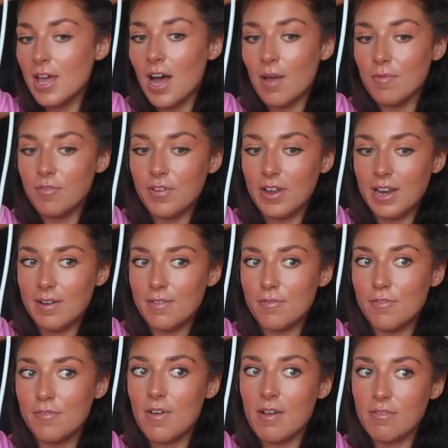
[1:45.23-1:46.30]
i'm feeling
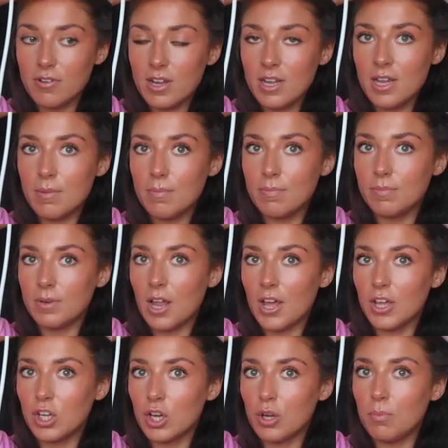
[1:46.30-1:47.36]
very
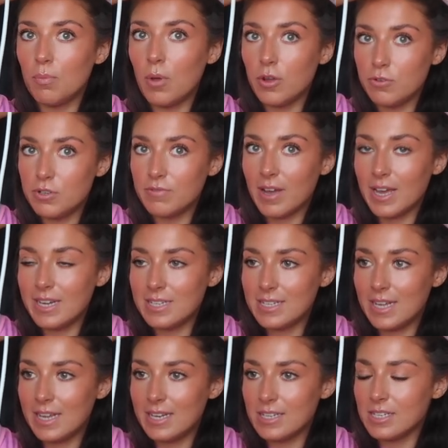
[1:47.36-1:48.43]
like
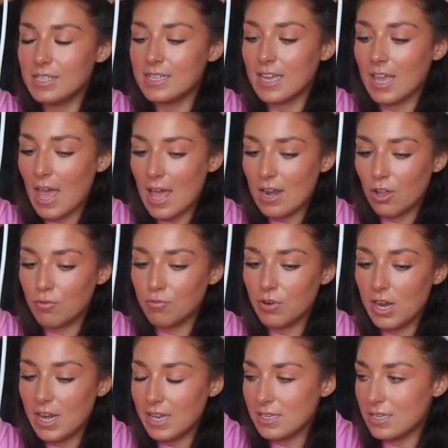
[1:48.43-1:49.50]
motivated to get like
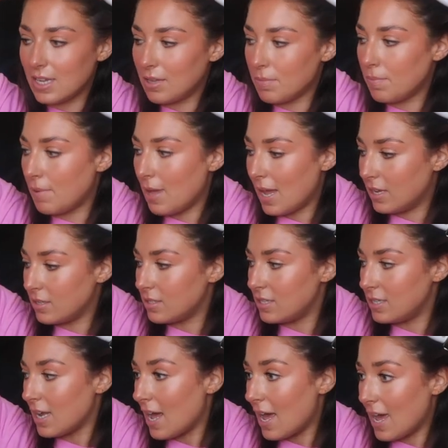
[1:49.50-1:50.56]
really sick pics
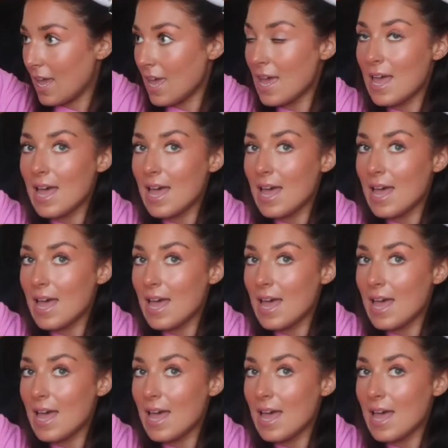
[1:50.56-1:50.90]
today